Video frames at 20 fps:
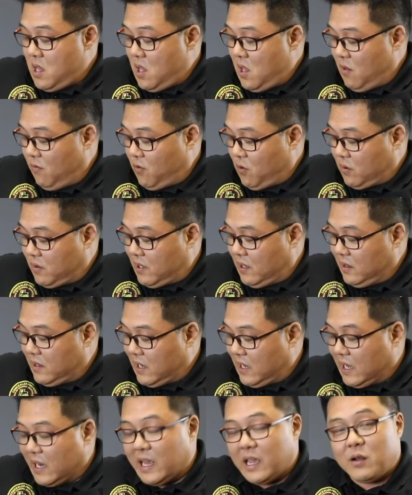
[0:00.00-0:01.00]
If you're
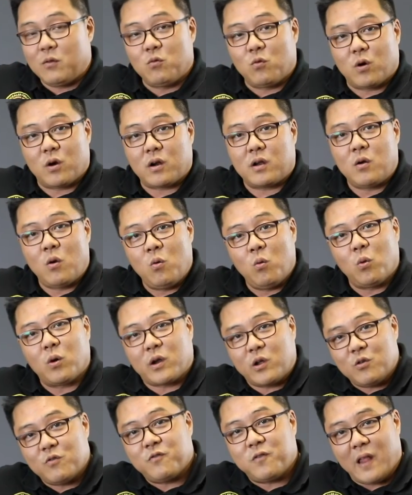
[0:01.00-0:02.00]
tilting it inward,
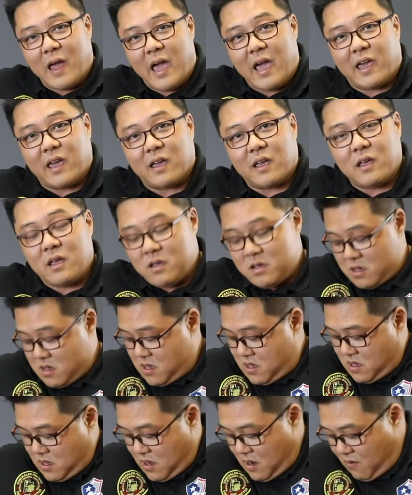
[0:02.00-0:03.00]
what are you flagging?
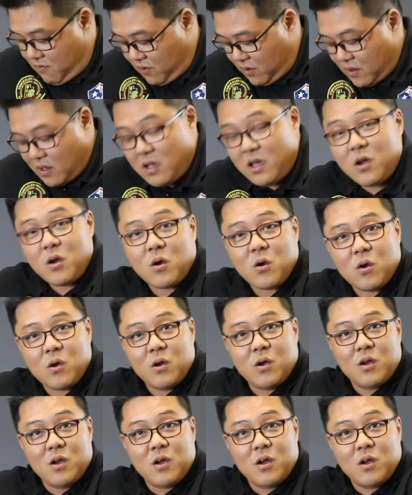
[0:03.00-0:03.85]
Everything here.